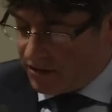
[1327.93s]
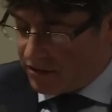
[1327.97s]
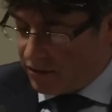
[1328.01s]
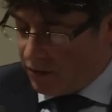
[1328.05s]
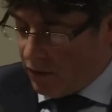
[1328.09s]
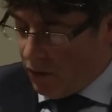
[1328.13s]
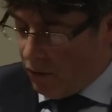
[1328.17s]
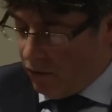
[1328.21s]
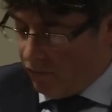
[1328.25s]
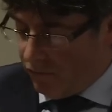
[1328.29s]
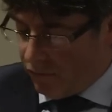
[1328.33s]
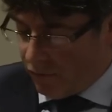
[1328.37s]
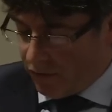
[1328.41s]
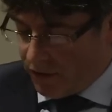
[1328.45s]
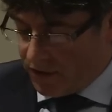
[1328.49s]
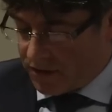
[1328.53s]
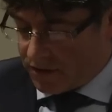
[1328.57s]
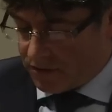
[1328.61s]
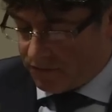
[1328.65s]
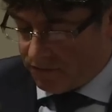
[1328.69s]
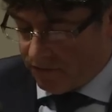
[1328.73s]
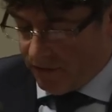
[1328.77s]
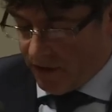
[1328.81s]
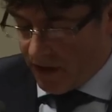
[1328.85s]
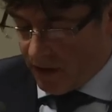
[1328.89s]
is known for
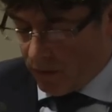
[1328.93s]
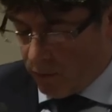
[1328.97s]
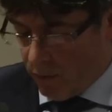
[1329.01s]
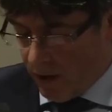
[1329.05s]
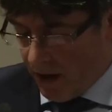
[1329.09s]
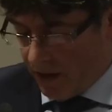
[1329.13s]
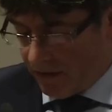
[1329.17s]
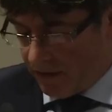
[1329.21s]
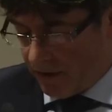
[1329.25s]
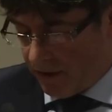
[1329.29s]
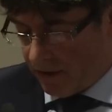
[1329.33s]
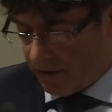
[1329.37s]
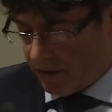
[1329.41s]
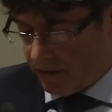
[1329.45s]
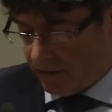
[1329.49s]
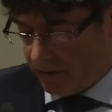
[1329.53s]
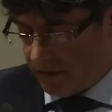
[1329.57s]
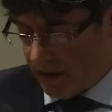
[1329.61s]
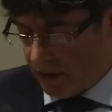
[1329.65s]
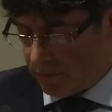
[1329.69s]
its fair weather